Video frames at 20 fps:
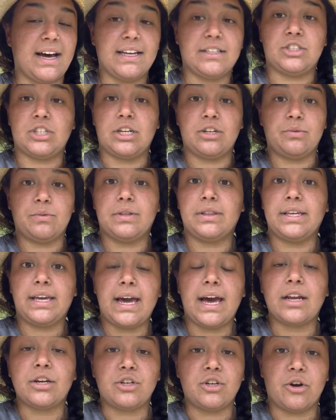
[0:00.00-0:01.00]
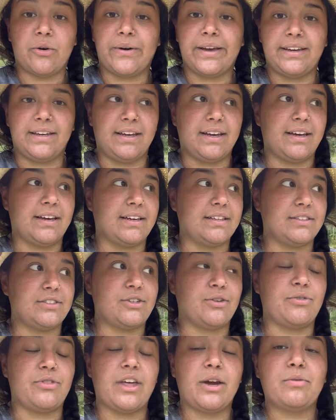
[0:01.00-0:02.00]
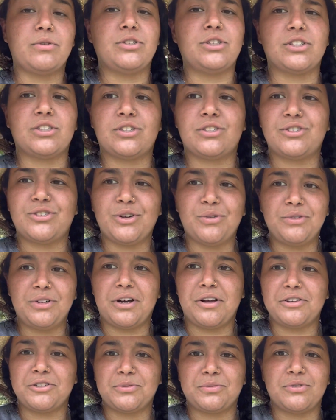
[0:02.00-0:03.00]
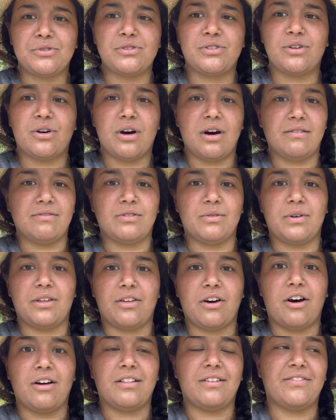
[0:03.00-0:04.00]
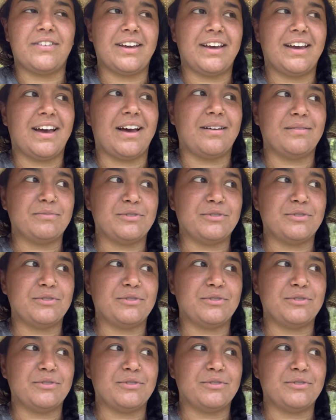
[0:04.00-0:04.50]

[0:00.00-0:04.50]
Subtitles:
I genuinely had no idea, and so they were just so knowledgeable and so helpful with all of it.